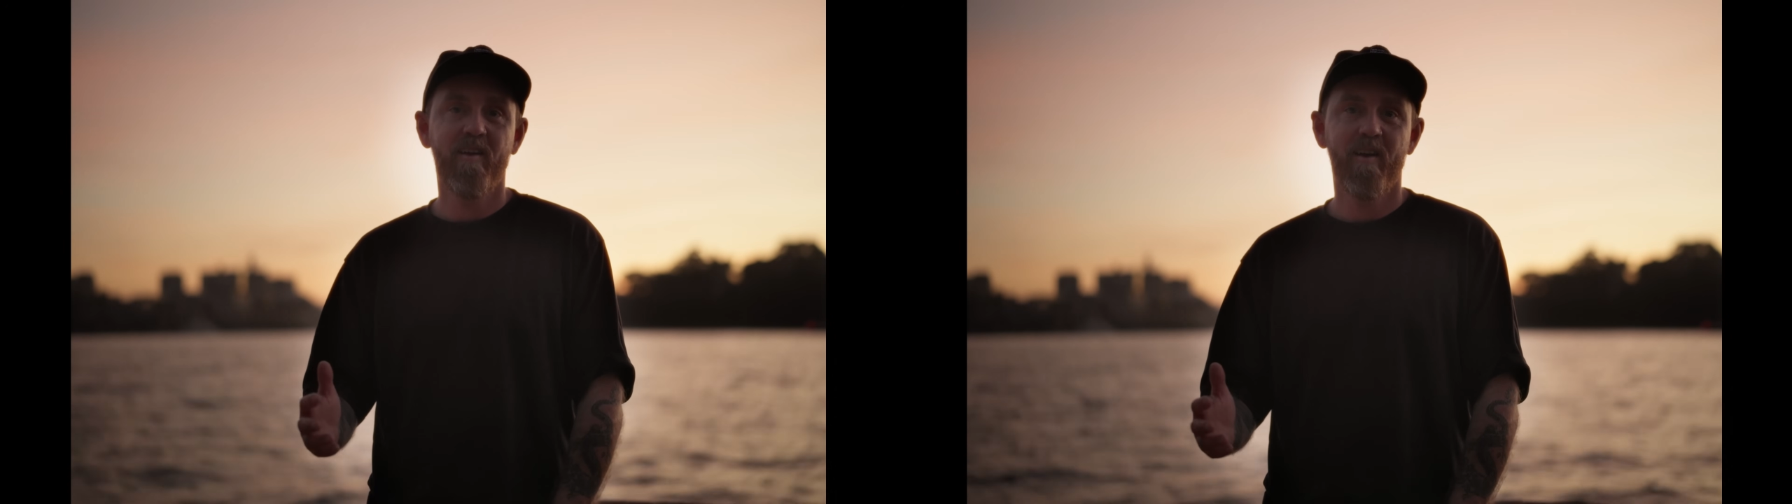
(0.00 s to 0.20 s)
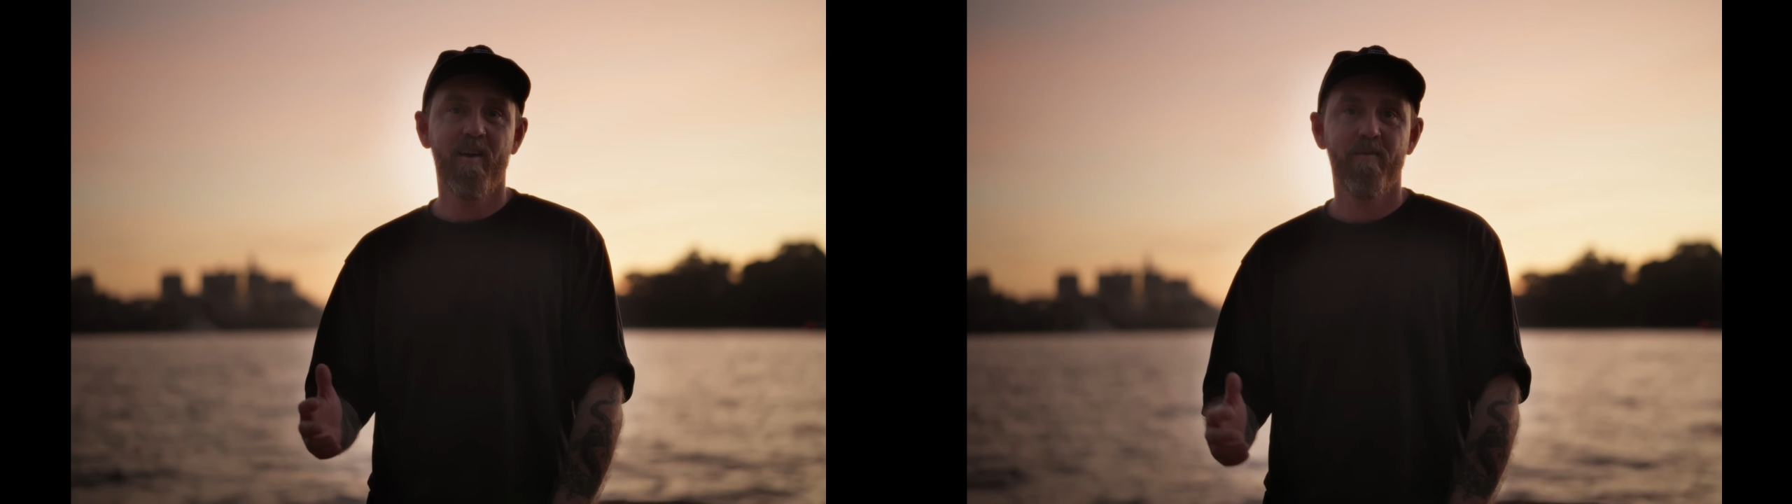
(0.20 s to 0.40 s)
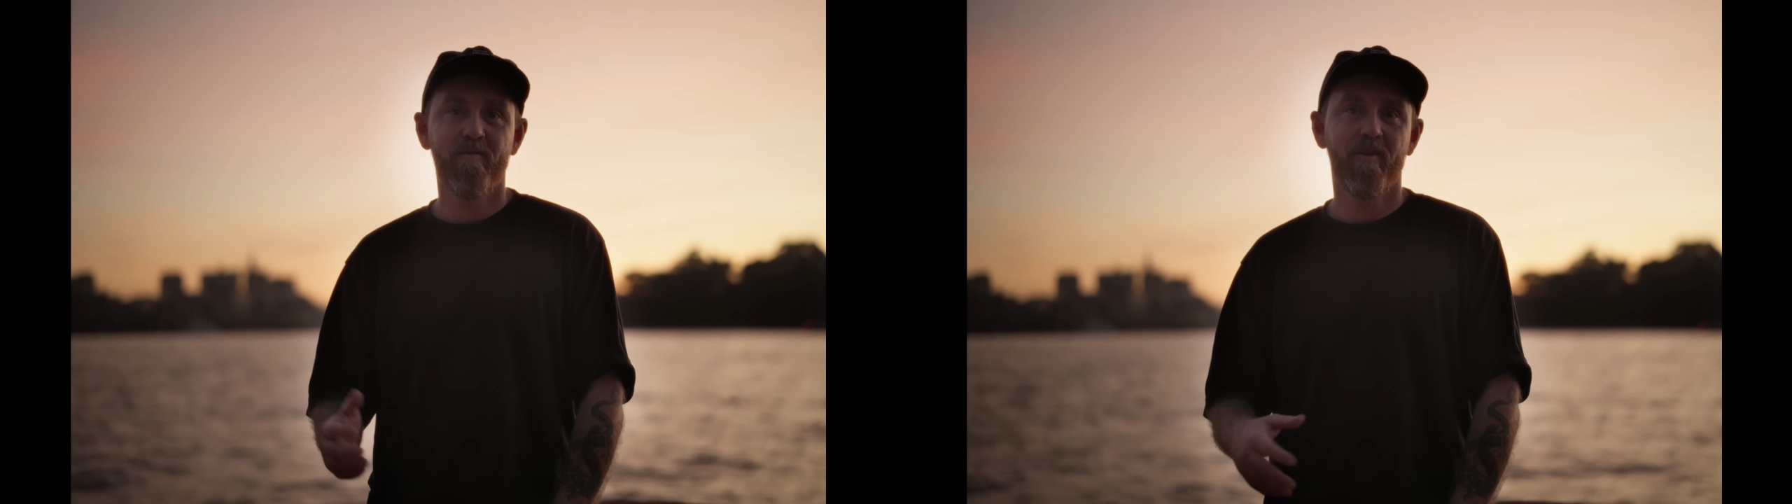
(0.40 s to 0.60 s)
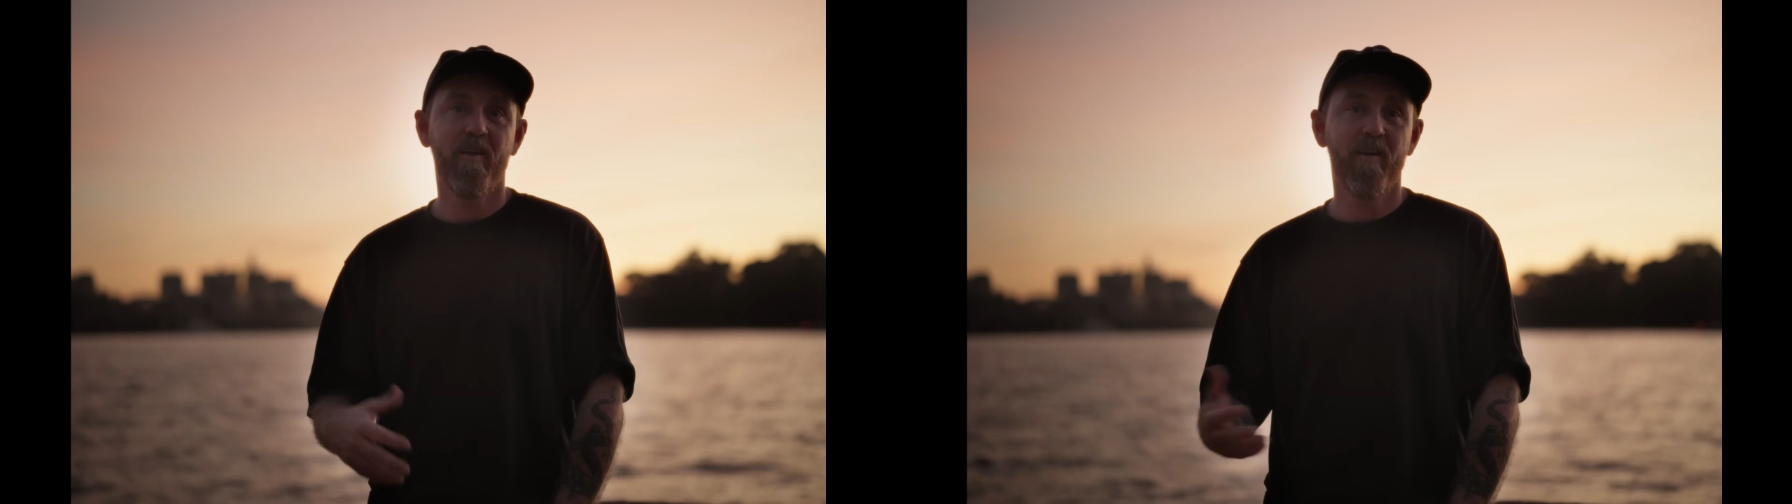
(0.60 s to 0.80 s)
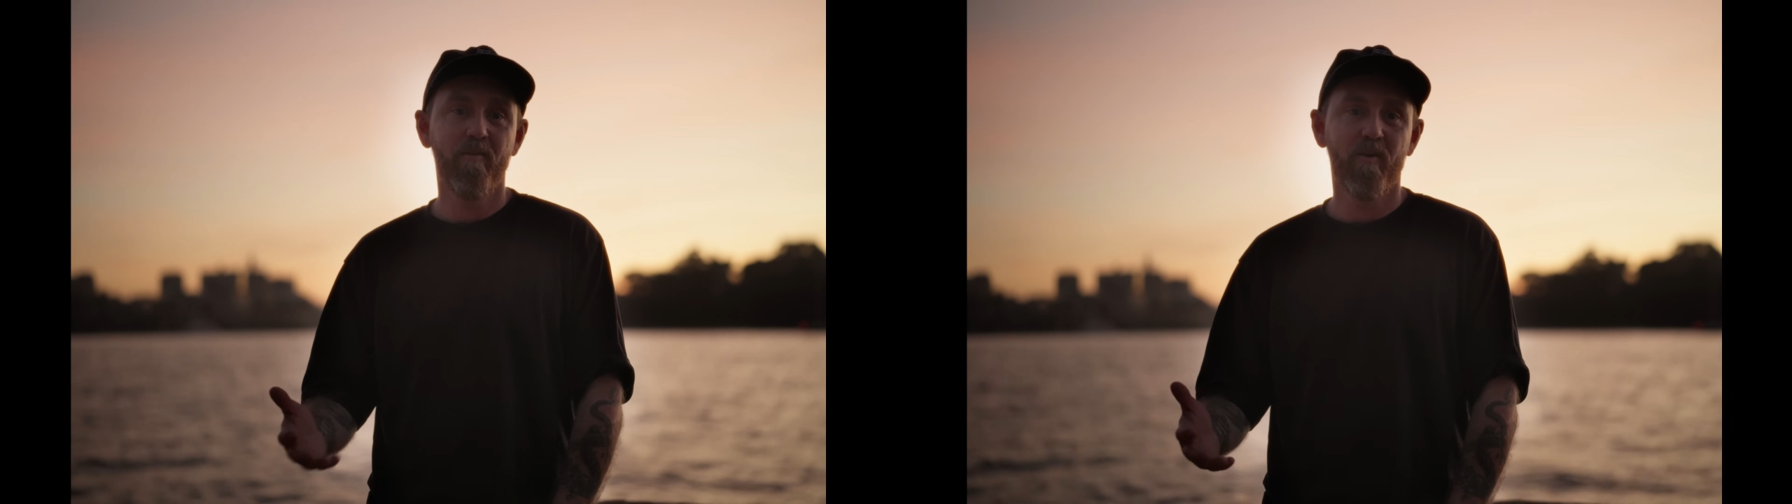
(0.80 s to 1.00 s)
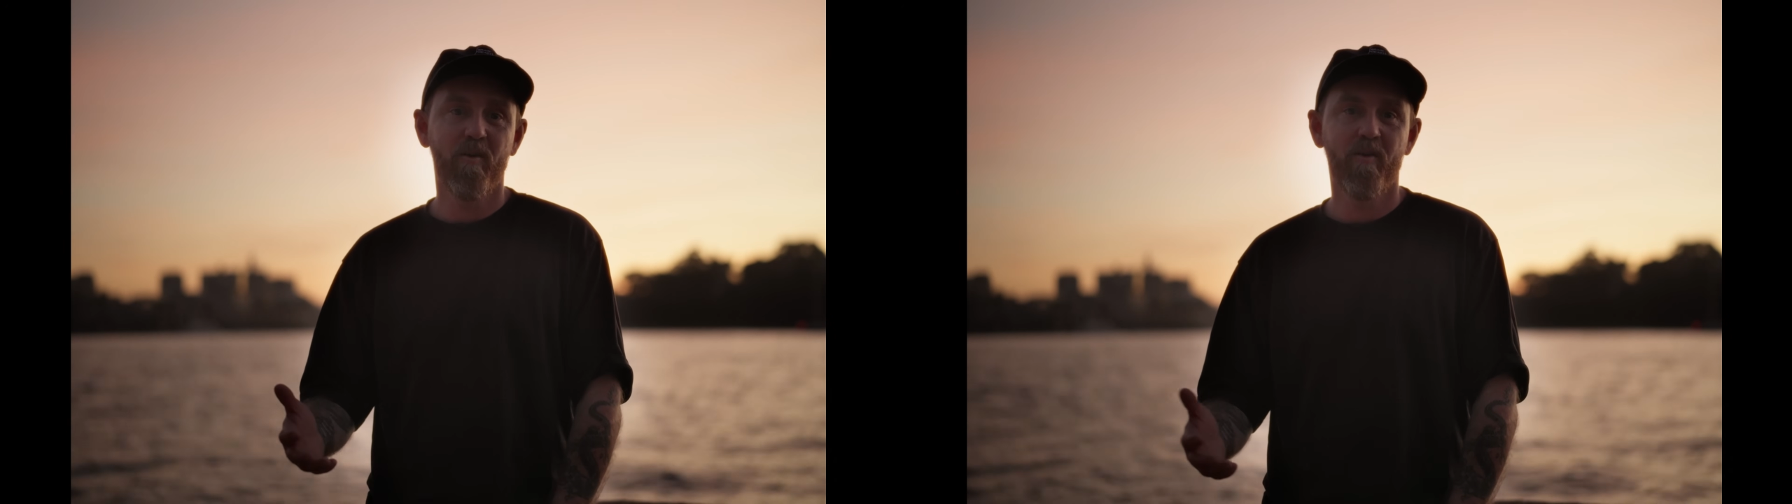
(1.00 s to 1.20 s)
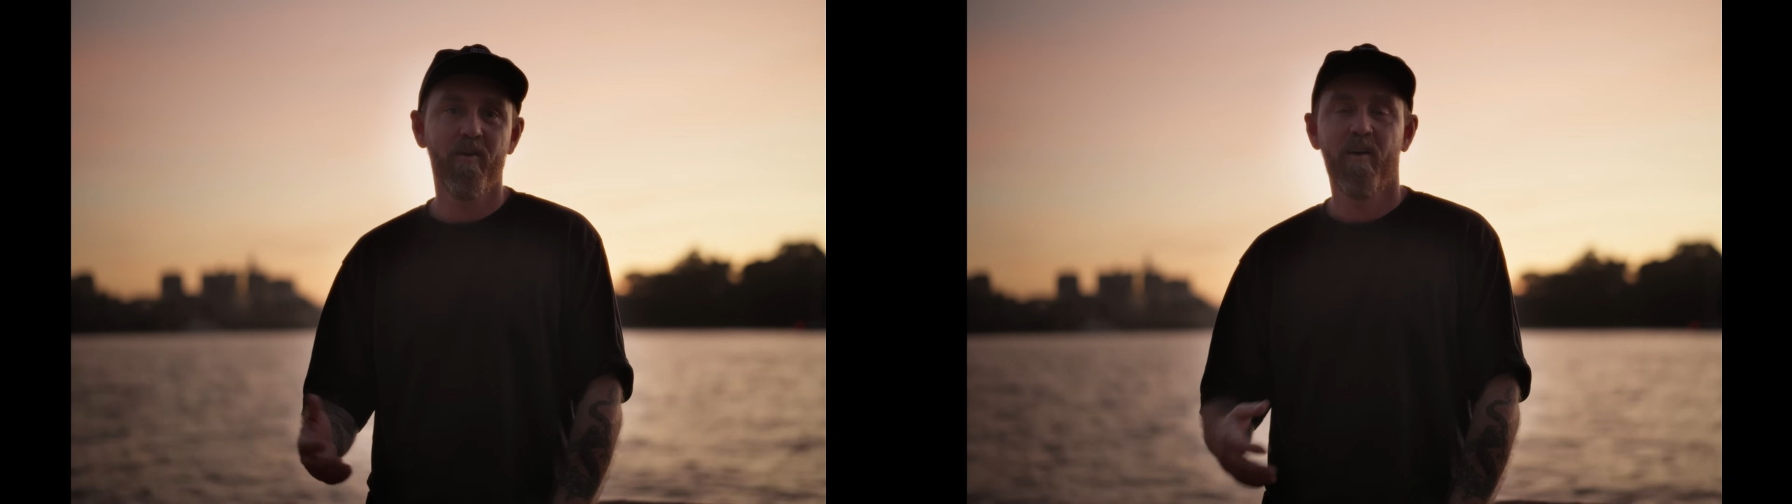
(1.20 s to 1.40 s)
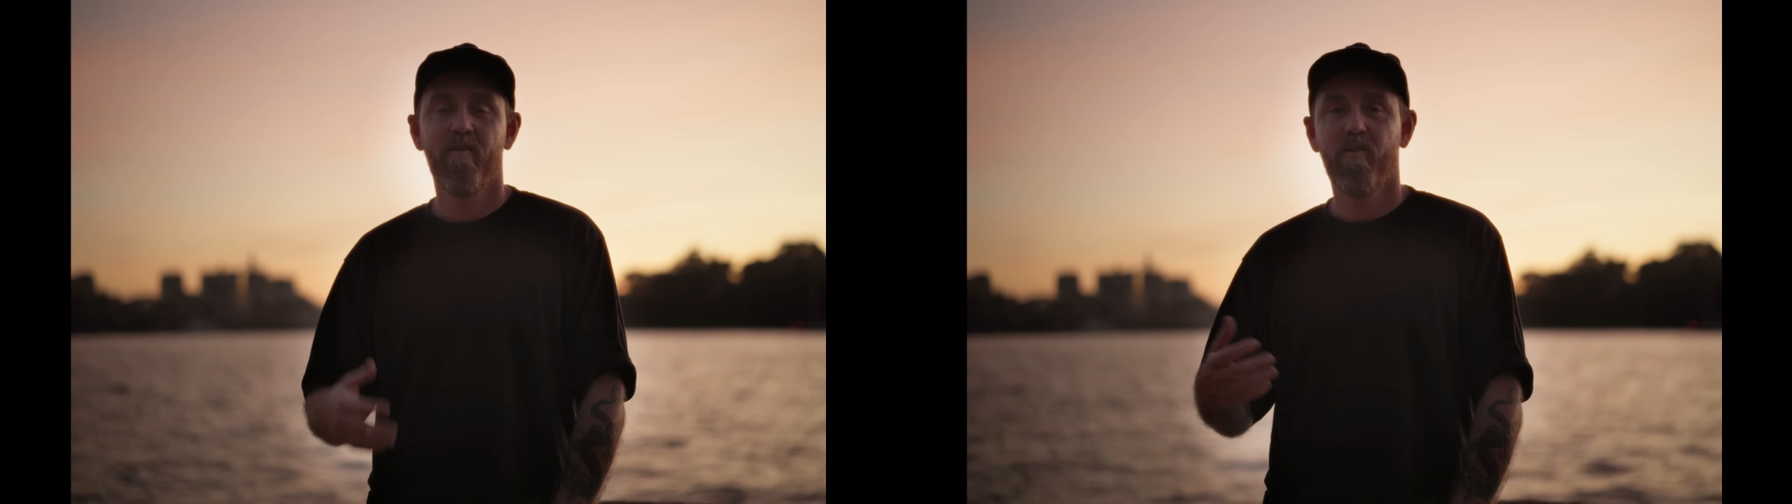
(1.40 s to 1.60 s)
cam, for gimbal,